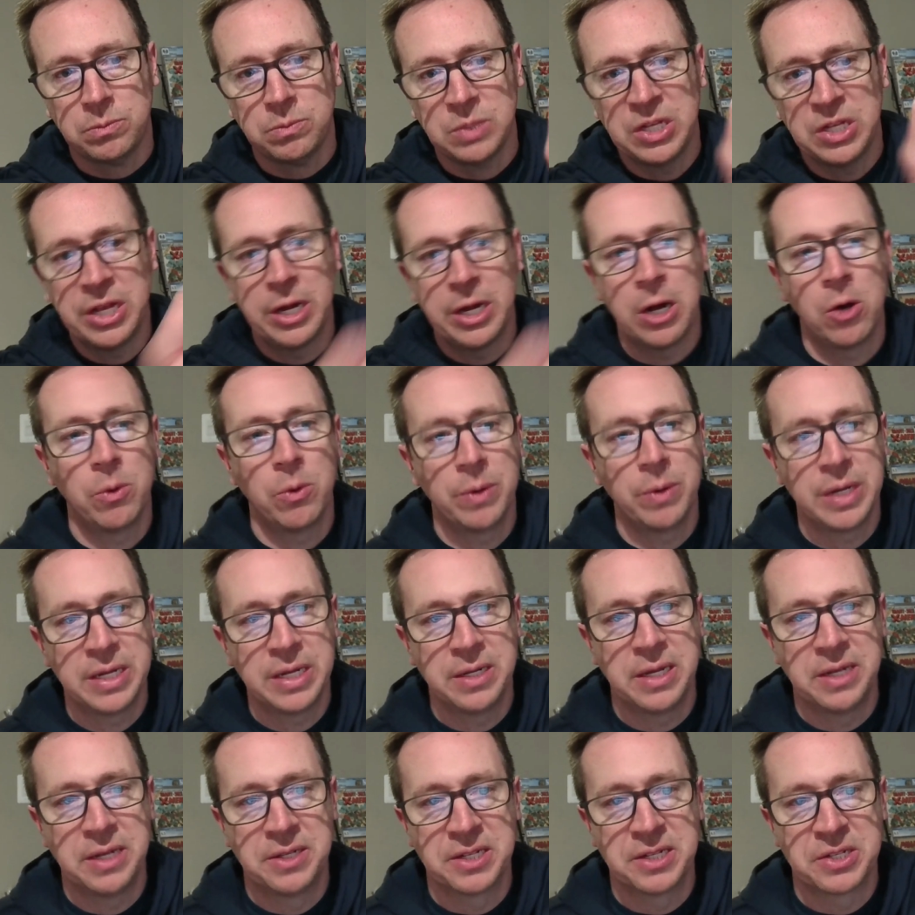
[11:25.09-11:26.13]
you know,
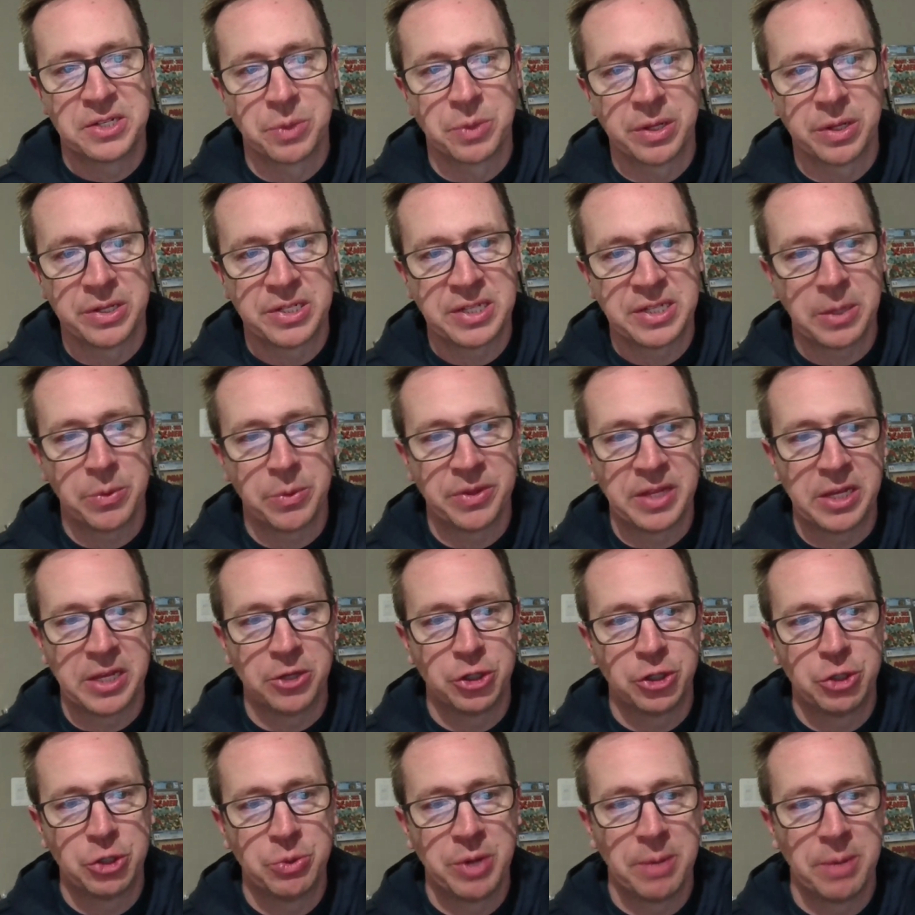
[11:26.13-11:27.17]
it doesn't really say what the
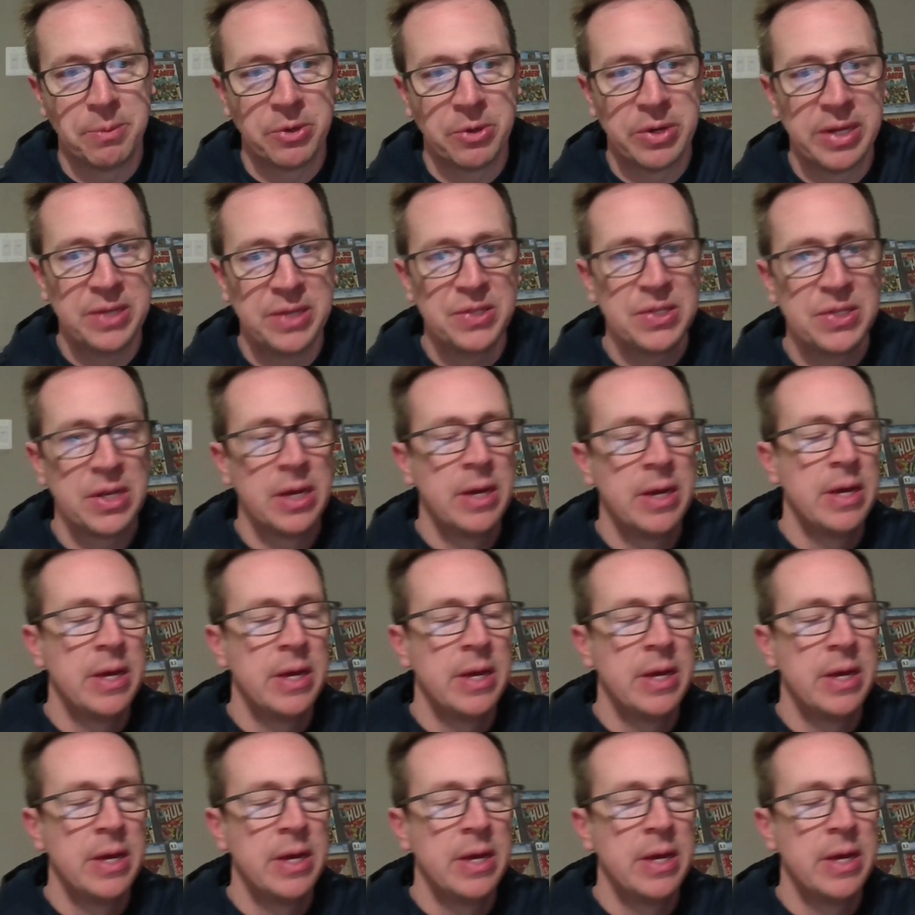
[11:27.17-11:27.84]
issue number is.